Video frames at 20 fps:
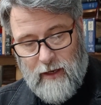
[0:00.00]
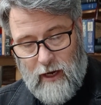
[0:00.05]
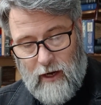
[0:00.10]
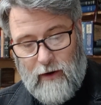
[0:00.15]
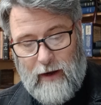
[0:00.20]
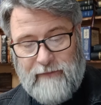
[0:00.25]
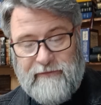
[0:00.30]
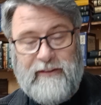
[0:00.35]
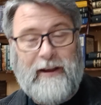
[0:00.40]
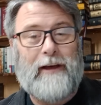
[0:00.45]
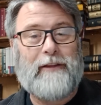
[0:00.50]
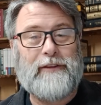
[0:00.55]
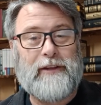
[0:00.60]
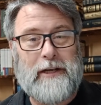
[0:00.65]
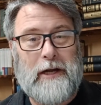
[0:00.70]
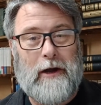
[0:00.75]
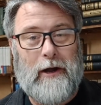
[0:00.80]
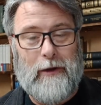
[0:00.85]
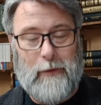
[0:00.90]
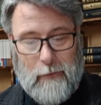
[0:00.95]
Oh, I found the
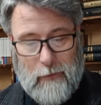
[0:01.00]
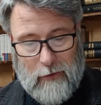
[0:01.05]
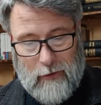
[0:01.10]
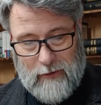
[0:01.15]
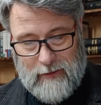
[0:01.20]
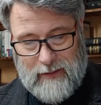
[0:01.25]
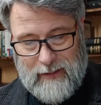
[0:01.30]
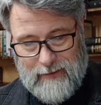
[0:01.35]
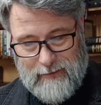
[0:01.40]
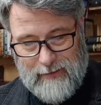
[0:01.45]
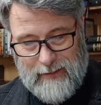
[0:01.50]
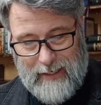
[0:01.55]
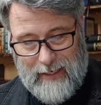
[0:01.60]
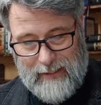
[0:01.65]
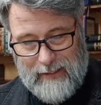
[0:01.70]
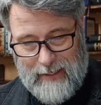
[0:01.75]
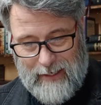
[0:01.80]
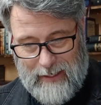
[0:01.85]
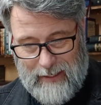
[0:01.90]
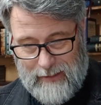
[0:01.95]
artwork. Isn't
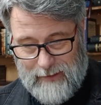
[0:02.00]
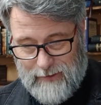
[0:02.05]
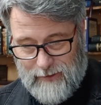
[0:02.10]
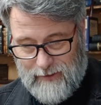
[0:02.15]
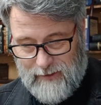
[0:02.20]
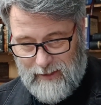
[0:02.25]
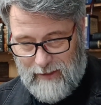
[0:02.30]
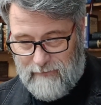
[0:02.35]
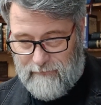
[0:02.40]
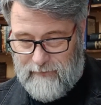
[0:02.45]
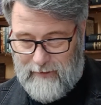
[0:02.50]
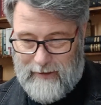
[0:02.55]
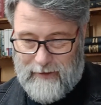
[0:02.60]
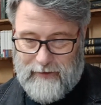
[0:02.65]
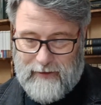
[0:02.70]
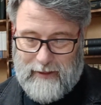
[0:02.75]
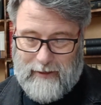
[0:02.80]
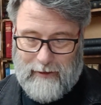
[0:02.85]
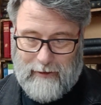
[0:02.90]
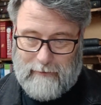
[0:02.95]
that nice? I found
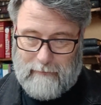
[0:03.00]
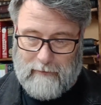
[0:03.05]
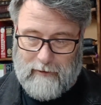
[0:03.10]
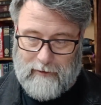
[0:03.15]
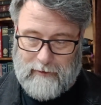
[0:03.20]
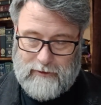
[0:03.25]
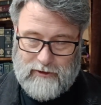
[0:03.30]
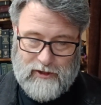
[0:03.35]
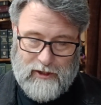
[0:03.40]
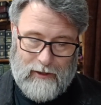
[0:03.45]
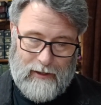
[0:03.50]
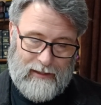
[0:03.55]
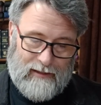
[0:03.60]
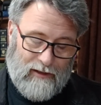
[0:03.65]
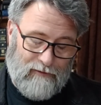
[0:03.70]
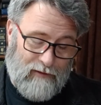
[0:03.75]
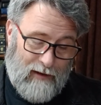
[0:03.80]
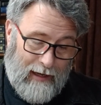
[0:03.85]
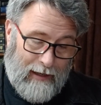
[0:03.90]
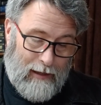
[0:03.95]
the artwork. So at the
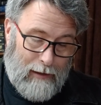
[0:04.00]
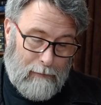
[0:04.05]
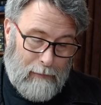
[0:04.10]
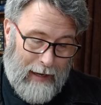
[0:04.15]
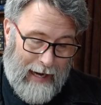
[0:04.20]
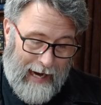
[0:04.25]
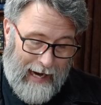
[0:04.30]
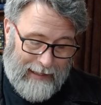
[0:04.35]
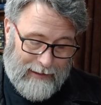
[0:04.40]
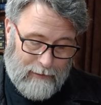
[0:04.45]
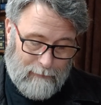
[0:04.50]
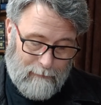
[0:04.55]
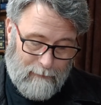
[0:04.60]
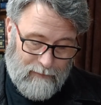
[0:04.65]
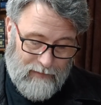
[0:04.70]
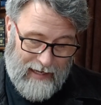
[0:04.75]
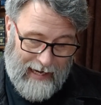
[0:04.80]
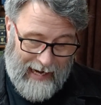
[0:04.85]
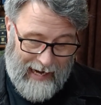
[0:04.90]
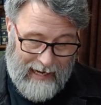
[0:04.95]
very back,
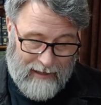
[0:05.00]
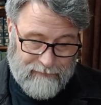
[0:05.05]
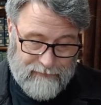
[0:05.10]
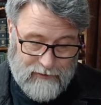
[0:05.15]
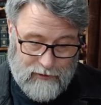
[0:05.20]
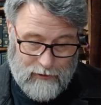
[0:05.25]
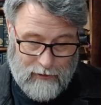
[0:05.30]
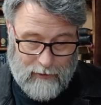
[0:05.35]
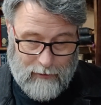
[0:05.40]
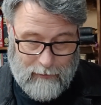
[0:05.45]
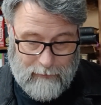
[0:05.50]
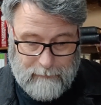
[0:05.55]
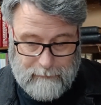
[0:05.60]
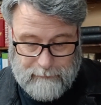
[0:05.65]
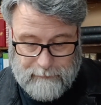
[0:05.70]
after